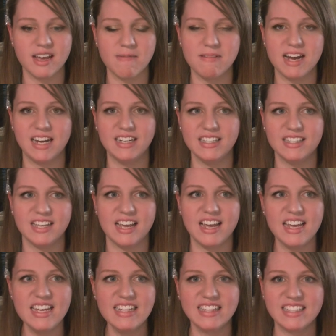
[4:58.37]
I'm kind of
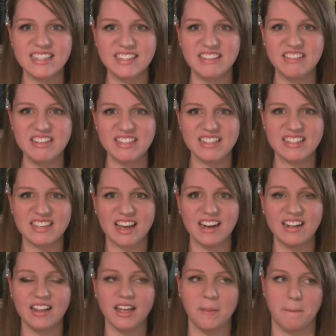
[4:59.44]
saying the series is kind
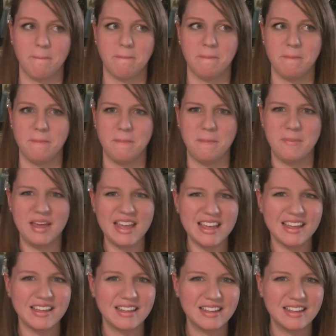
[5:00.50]
of like meh.